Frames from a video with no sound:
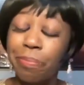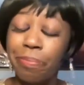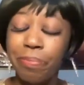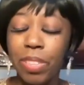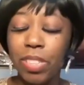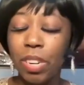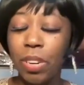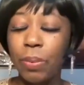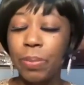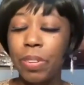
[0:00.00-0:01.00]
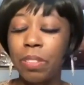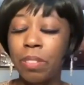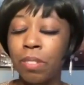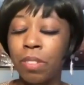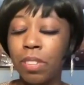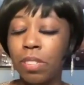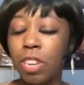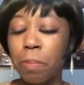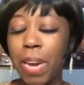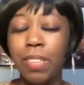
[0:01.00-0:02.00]
See, so
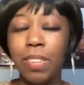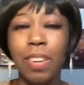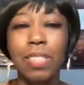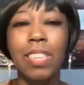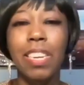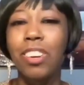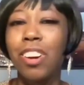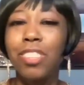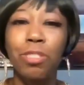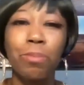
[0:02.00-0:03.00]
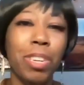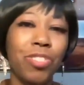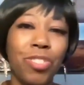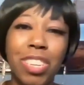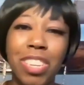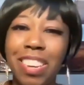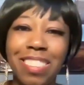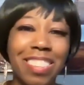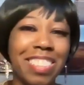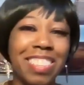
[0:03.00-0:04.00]
look, talk back to us. Thank you all so much for,
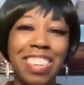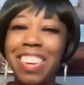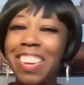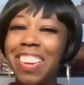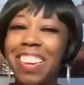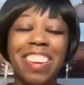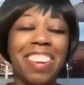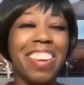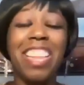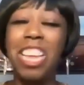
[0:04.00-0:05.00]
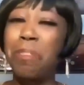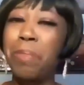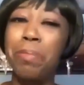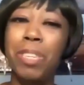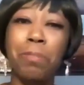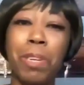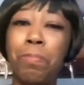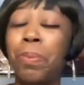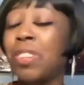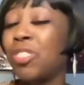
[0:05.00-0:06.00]
again, just letting me just
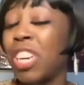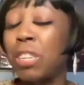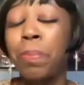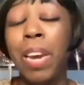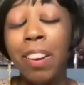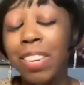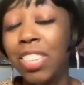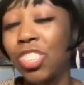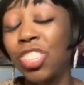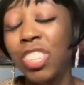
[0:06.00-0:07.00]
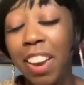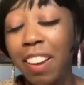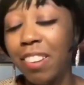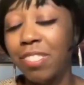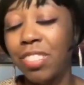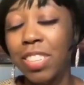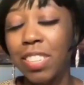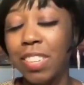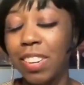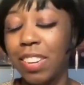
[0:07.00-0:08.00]
be transparent and share.
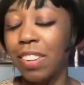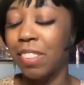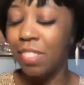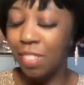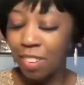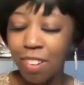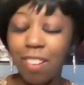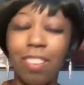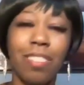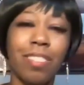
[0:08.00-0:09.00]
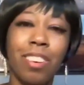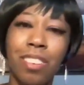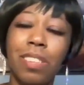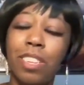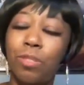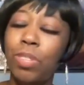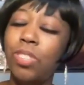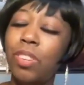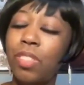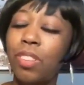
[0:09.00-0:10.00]
Jessica, y'all go ahead,
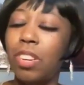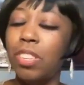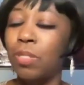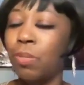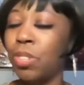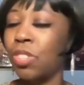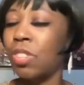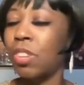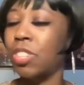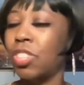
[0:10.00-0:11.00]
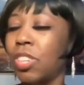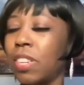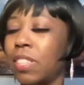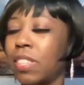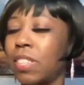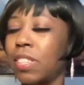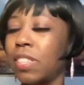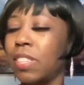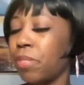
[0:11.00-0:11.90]
talk back to us. What's your thoughts? What's your thoughts, Jess?